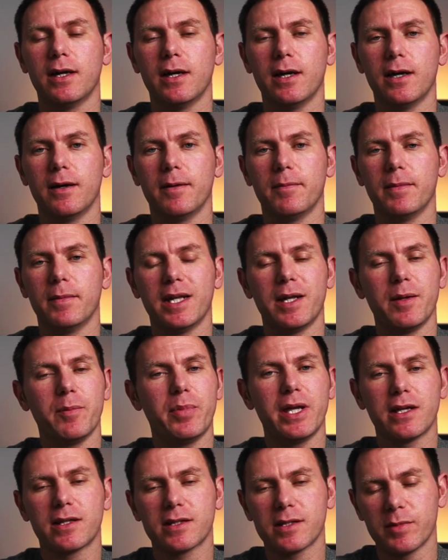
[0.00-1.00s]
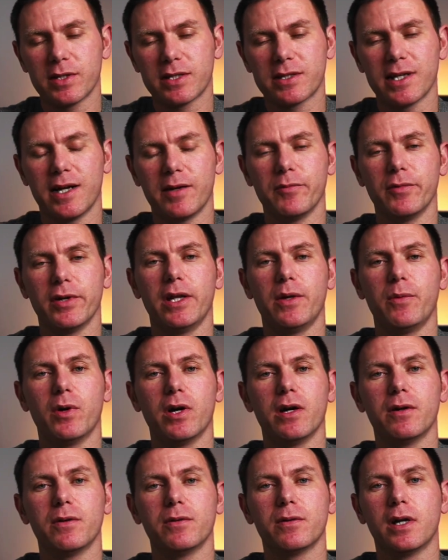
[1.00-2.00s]
And it picks up the sound really
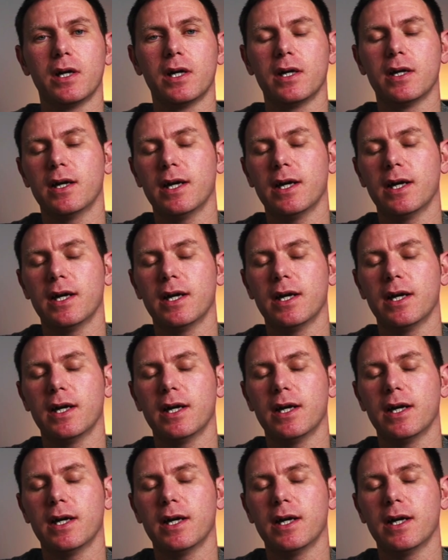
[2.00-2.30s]
well.